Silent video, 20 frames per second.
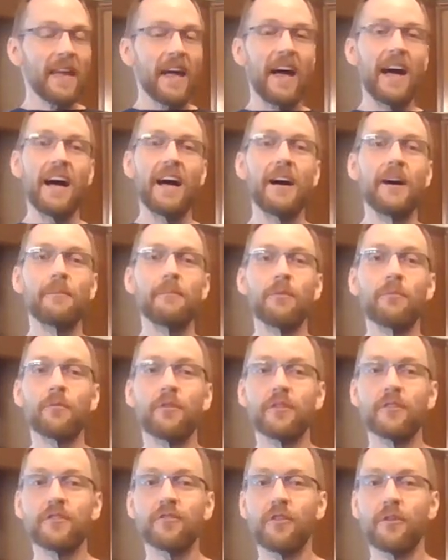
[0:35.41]
But
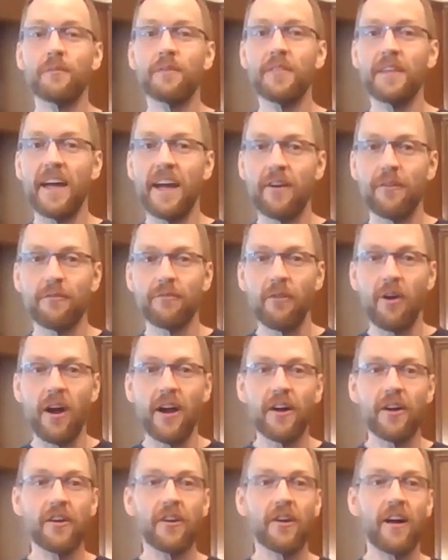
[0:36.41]
we're going to start with the air
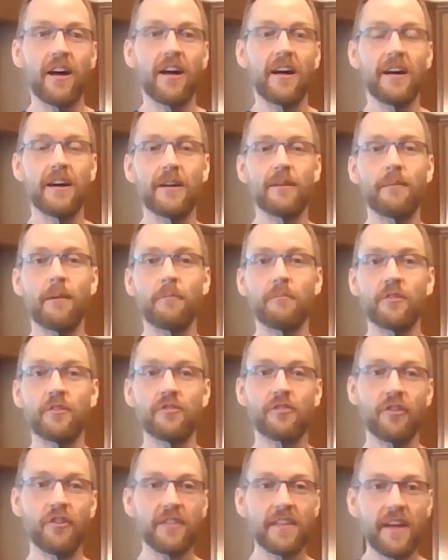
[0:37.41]
fryer. I'm going to
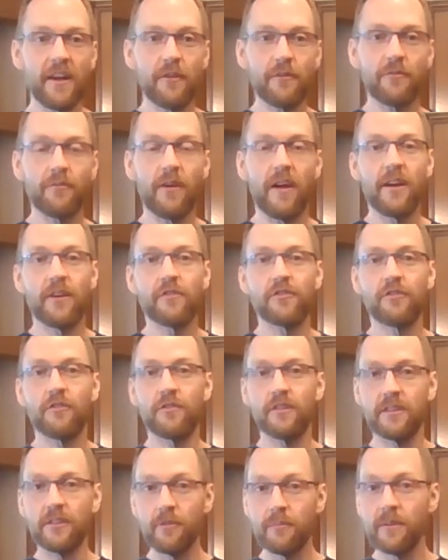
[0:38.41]
show you the air fryer, show
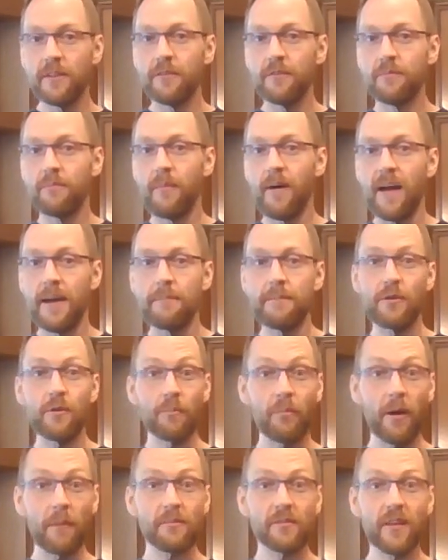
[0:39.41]
you a little bit of my
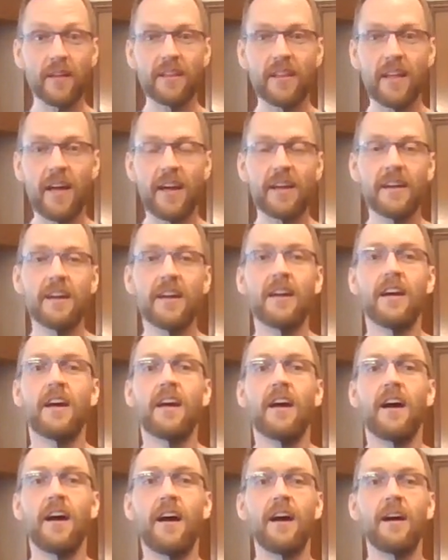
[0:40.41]
meal prep Sunday.
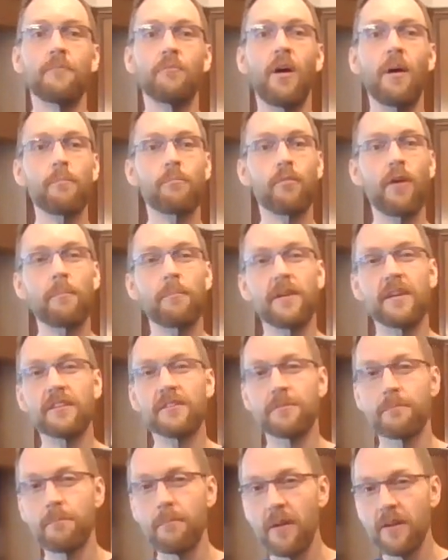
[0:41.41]
Not prepping
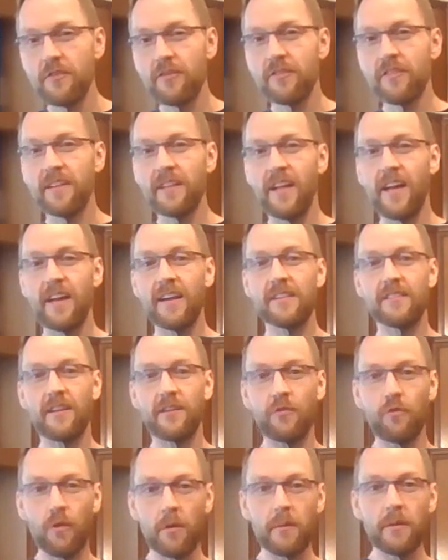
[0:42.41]
as much today as
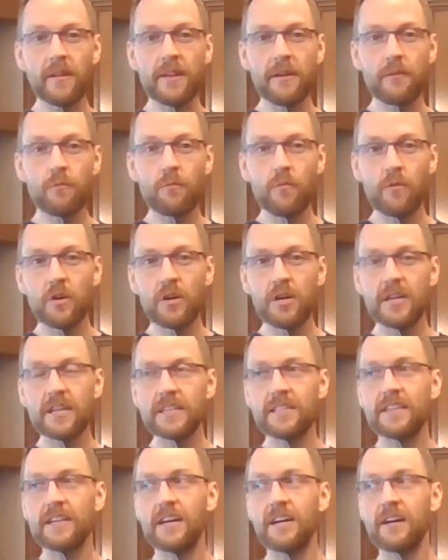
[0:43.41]
I normally
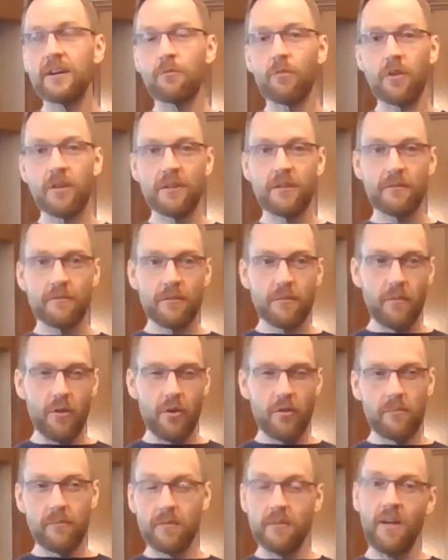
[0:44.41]
would, working from
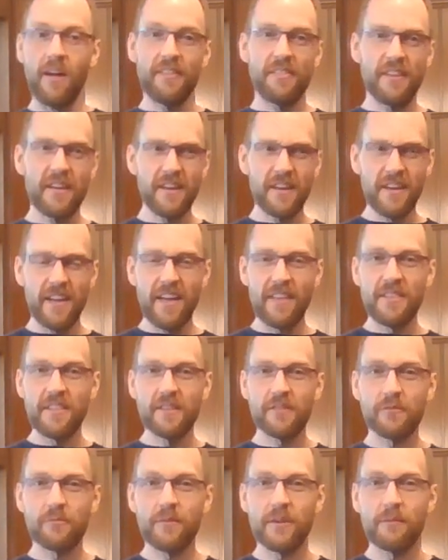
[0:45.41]
home, I think, again
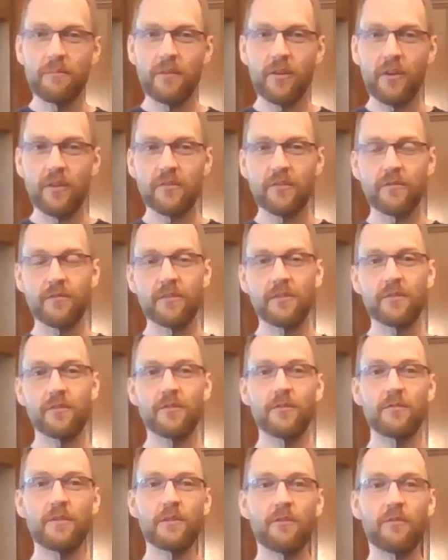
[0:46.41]
this week because of this
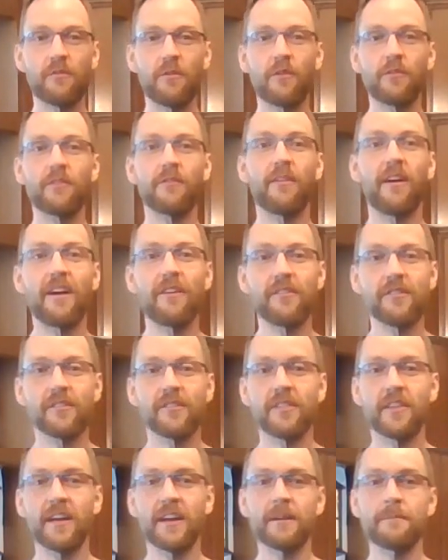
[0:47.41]
goofy
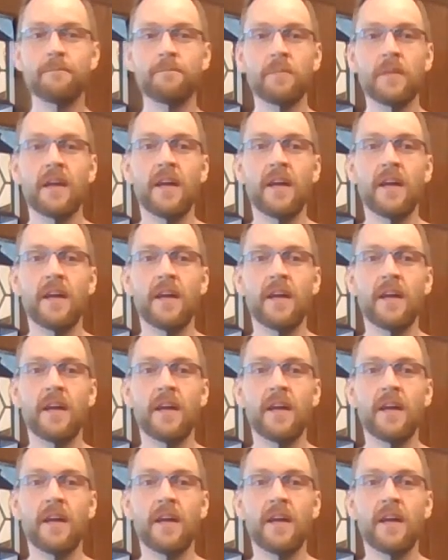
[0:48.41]
coronavirus thing.